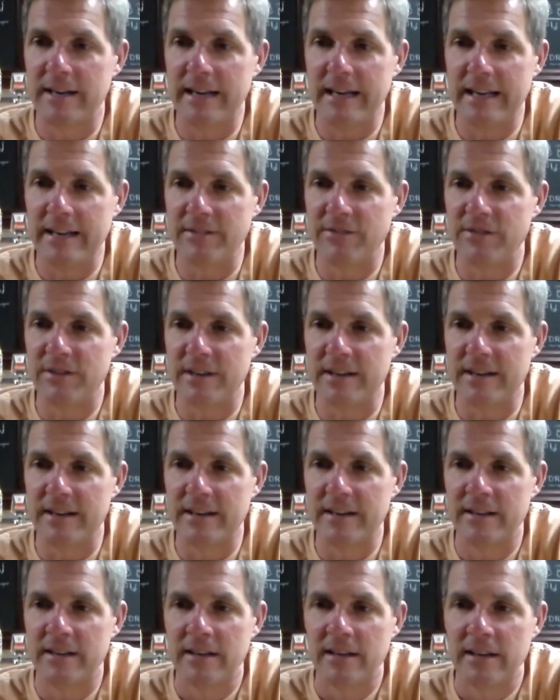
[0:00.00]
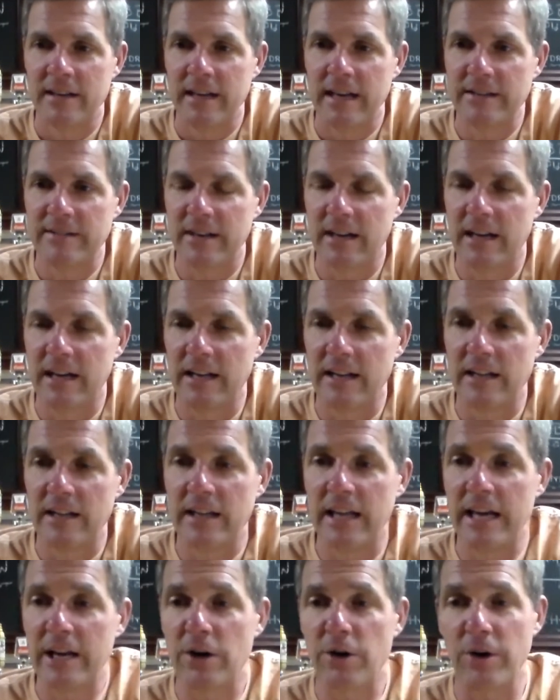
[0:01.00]
It's
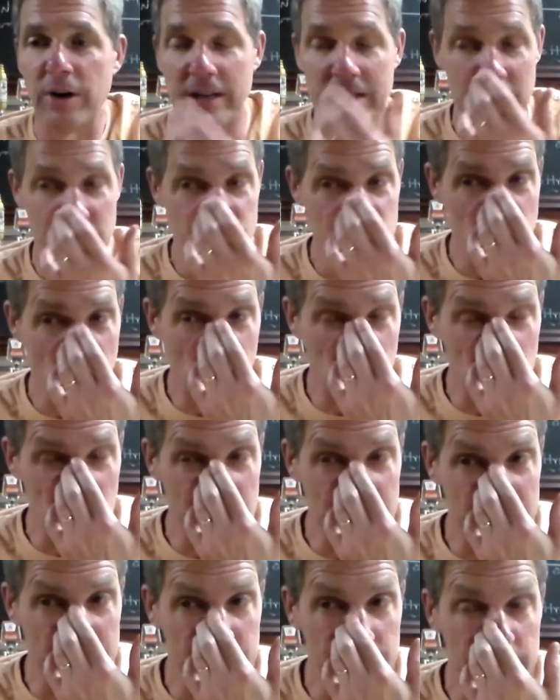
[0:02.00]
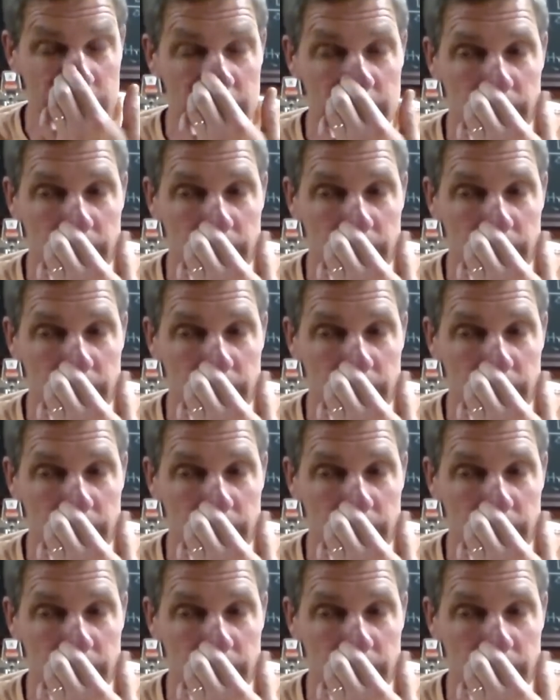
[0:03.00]
lighter in the chocolate